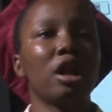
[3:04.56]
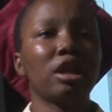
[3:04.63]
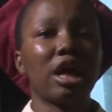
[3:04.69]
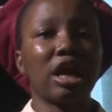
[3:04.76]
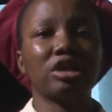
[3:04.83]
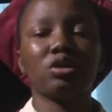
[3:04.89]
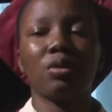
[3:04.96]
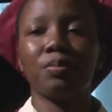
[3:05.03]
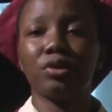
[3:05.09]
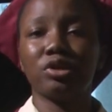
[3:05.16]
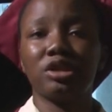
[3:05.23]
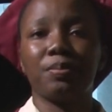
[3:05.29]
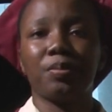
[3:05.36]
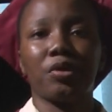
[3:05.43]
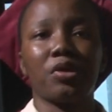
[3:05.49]
lies on
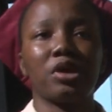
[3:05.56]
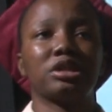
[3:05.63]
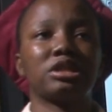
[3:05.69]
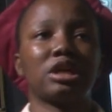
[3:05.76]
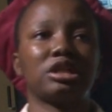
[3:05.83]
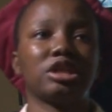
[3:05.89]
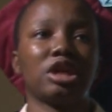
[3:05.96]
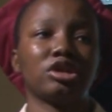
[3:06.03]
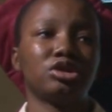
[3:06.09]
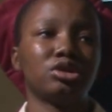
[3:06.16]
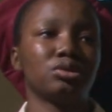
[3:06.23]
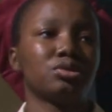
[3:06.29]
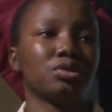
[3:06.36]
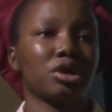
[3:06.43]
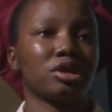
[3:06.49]
both the parents and their
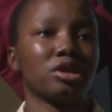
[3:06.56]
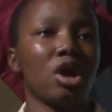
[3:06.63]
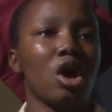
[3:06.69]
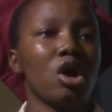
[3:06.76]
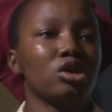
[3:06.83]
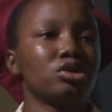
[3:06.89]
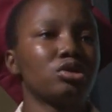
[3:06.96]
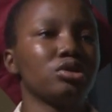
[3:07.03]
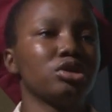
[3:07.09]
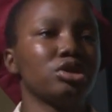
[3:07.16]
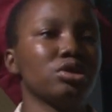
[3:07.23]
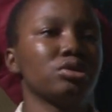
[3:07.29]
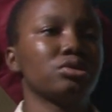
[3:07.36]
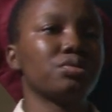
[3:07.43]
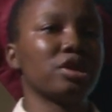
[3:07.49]
children to
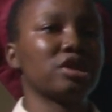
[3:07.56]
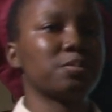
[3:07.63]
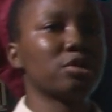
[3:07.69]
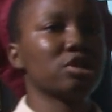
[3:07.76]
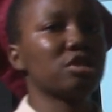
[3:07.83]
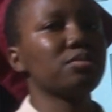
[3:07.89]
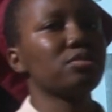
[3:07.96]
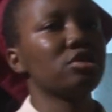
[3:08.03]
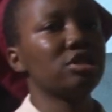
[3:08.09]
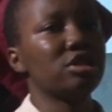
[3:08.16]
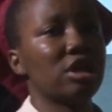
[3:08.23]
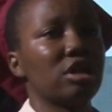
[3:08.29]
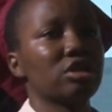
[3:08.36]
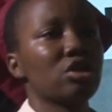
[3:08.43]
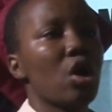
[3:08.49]
yield responsible
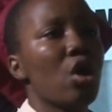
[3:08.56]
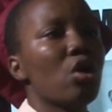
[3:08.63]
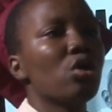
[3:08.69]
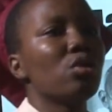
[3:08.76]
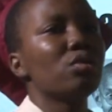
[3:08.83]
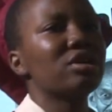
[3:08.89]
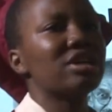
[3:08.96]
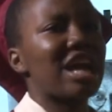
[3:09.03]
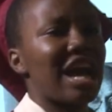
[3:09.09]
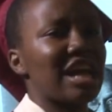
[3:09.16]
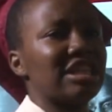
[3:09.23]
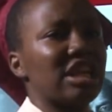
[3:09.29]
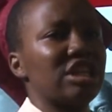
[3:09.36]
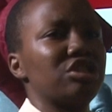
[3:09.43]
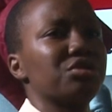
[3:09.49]
leaders who will
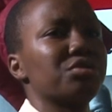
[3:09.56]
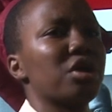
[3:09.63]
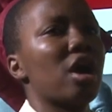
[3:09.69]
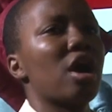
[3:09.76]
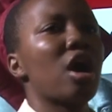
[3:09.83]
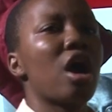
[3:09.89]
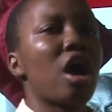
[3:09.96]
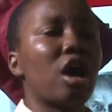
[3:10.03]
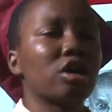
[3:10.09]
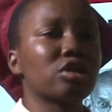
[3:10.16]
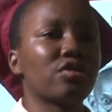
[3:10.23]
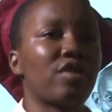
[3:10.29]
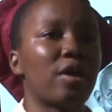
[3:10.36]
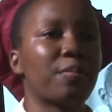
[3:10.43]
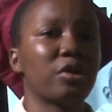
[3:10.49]
guide Nigeria out
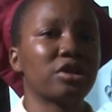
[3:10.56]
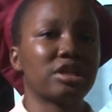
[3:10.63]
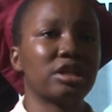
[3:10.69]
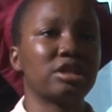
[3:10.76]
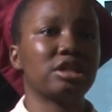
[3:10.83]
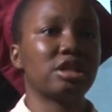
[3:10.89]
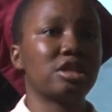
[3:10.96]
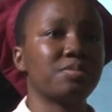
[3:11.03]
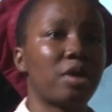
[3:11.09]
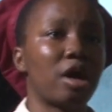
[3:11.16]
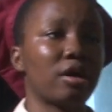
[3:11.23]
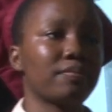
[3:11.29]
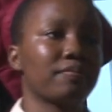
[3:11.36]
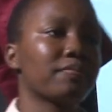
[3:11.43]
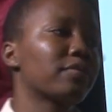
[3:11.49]
of our present
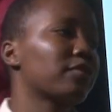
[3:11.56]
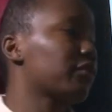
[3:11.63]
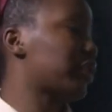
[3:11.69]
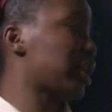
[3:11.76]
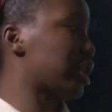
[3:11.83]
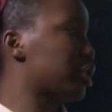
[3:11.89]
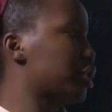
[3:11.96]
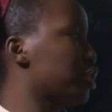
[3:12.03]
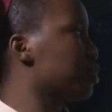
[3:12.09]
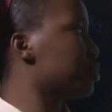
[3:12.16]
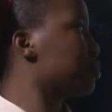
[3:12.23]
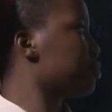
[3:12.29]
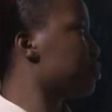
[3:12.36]
dilemma. Thank you.